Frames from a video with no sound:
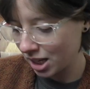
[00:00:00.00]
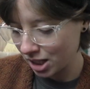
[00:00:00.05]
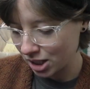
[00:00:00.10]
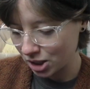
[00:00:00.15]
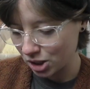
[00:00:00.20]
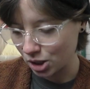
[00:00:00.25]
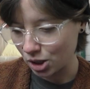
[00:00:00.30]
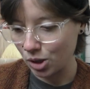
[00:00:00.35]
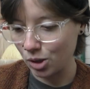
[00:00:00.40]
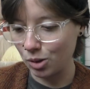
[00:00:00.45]

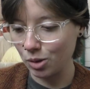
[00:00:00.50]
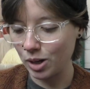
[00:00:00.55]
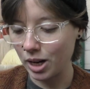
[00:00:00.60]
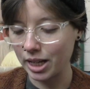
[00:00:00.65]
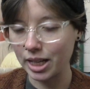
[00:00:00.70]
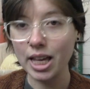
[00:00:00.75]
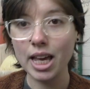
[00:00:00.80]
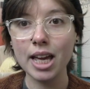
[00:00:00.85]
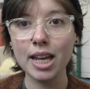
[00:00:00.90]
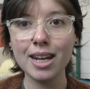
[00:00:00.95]
So
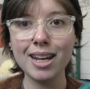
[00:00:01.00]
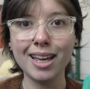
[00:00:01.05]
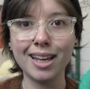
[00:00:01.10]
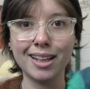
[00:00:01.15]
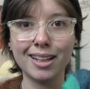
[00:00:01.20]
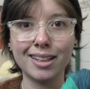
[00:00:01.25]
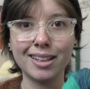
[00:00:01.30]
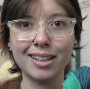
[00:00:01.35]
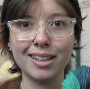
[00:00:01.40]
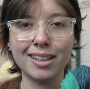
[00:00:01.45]
again,
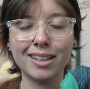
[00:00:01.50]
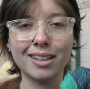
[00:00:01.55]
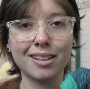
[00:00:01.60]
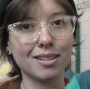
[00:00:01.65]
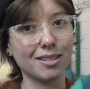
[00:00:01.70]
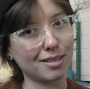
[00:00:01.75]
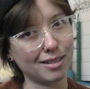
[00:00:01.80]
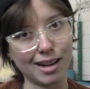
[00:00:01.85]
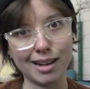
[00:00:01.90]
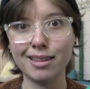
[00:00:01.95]

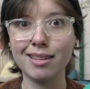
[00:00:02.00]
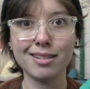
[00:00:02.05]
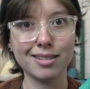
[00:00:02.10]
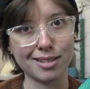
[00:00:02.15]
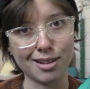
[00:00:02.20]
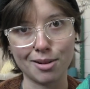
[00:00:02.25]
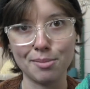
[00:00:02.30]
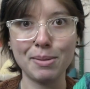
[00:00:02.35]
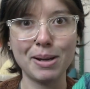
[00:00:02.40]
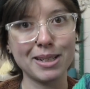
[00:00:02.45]
dyed this
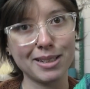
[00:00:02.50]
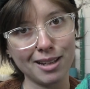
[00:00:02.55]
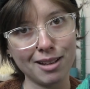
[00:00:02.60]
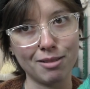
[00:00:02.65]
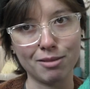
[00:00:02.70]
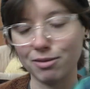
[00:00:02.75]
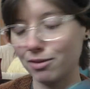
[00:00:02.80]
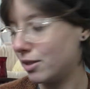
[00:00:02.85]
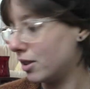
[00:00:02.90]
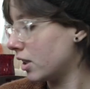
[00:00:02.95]
yarn
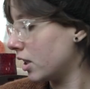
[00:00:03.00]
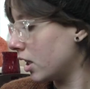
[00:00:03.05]
myself.